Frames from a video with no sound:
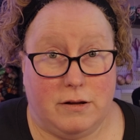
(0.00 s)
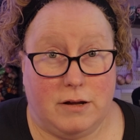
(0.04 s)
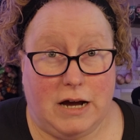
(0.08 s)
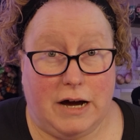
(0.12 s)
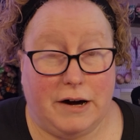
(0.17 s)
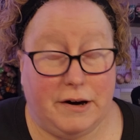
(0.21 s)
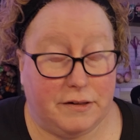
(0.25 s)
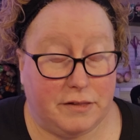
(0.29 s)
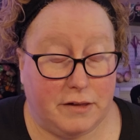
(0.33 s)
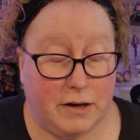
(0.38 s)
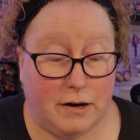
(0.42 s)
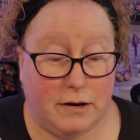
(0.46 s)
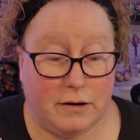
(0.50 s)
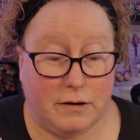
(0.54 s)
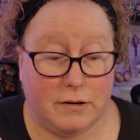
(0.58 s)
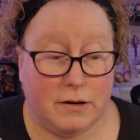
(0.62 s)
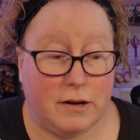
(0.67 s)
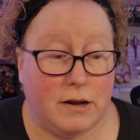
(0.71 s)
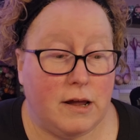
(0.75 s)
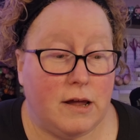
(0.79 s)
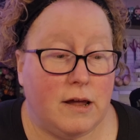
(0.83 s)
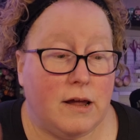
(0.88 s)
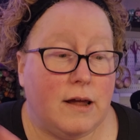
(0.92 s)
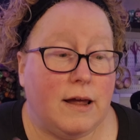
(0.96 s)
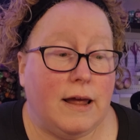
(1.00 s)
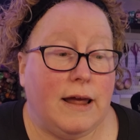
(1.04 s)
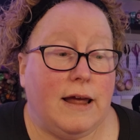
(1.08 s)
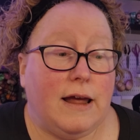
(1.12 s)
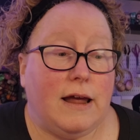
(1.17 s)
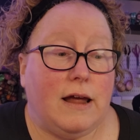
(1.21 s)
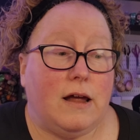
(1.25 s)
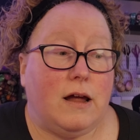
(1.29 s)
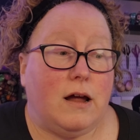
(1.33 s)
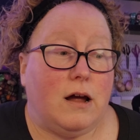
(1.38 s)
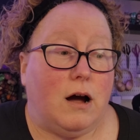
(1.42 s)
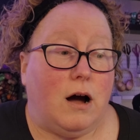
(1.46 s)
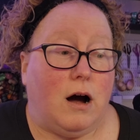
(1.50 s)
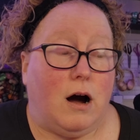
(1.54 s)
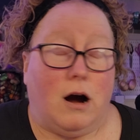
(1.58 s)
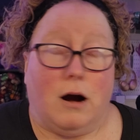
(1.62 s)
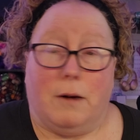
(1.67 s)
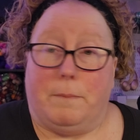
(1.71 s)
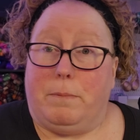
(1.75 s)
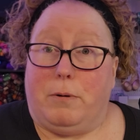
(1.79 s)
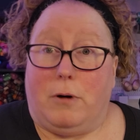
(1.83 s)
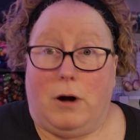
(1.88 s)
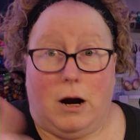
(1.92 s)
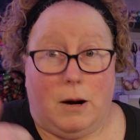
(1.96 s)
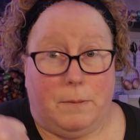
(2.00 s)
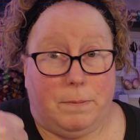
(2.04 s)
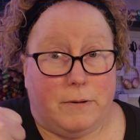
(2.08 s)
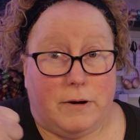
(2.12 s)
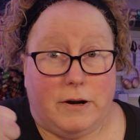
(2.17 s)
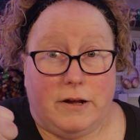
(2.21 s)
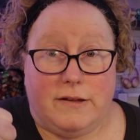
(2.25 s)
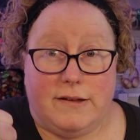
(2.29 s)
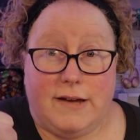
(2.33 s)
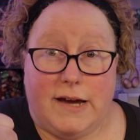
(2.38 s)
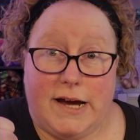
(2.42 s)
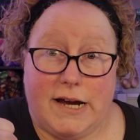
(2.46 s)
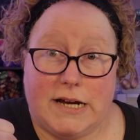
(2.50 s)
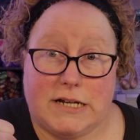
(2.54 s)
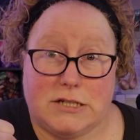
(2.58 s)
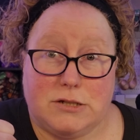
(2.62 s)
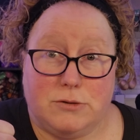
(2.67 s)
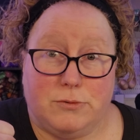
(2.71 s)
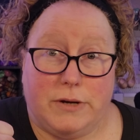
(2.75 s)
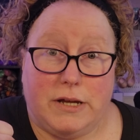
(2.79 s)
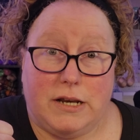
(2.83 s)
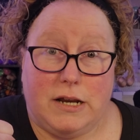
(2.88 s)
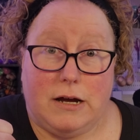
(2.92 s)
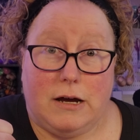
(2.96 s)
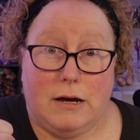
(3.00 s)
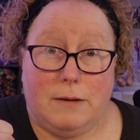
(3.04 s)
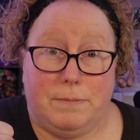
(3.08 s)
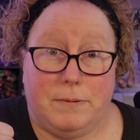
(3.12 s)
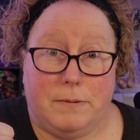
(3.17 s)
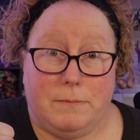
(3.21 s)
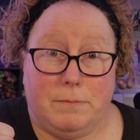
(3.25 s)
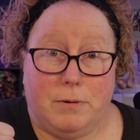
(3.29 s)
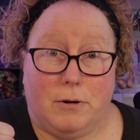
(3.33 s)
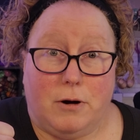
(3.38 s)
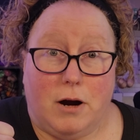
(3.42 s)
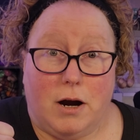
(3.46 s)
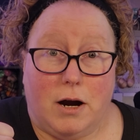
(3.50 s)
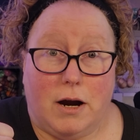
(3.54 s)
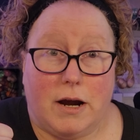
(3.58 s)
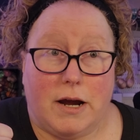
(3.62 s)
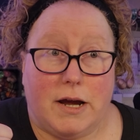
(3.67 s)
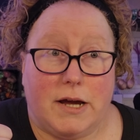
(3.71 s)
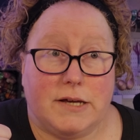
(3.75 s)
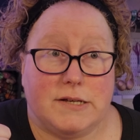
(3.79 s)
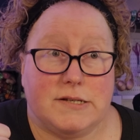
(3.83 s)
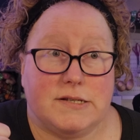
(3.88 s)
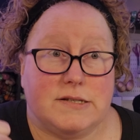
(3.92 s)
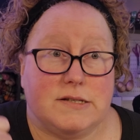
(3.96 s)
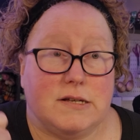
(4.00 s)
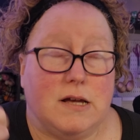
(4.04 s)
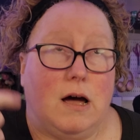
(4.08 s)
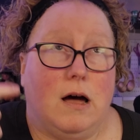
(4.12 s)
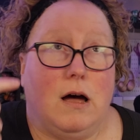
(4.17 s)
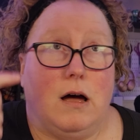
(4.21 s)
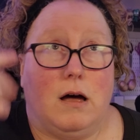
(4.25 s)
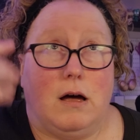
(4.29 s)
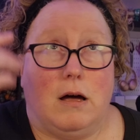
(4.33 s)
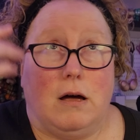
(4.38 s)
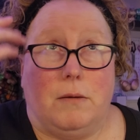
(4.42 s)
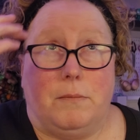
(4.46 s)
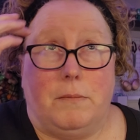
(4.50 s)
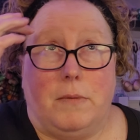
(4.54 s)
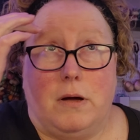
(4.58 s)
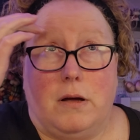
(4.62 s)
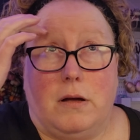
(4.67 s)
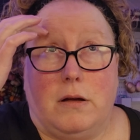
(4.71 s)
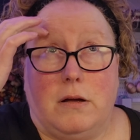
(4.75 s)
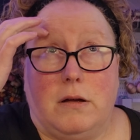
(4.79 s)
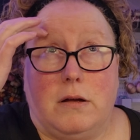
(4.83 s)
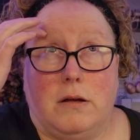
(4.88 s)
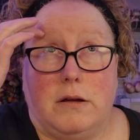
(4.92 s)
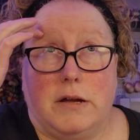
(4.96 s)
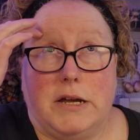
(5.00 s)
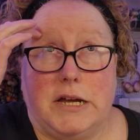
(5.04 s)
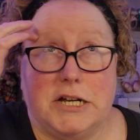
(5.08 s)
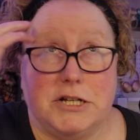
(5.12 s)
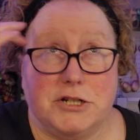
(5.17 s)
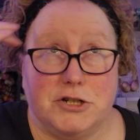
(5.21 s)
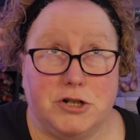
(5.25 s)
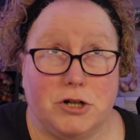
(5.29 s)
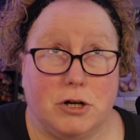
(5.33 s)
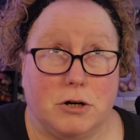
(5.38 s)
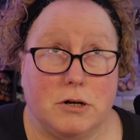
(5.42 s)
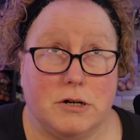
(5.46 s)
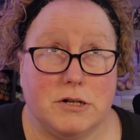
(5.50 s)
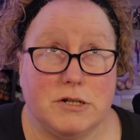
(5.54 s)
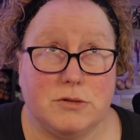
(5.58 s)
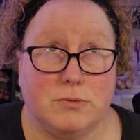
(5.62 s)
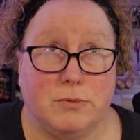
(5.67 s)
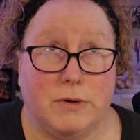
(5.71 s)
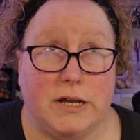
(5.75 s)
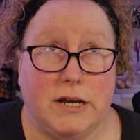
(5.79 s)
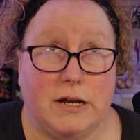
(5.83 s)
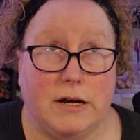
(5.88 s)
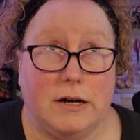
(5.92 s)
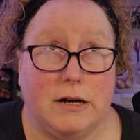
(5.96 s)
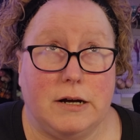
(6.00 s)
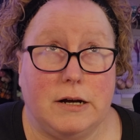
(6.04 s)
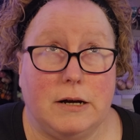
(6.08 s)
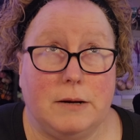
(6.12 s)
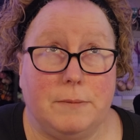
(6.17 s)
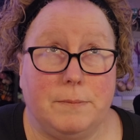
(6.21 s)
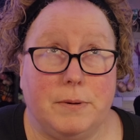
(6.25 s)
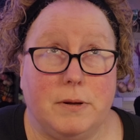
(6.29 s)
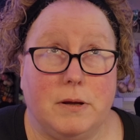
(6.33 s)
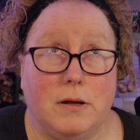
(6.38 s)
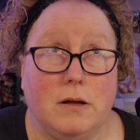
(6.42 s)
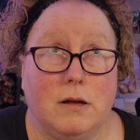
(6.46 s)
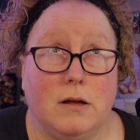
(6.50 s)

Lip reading: I thought our property tax went up in price, insurance went up,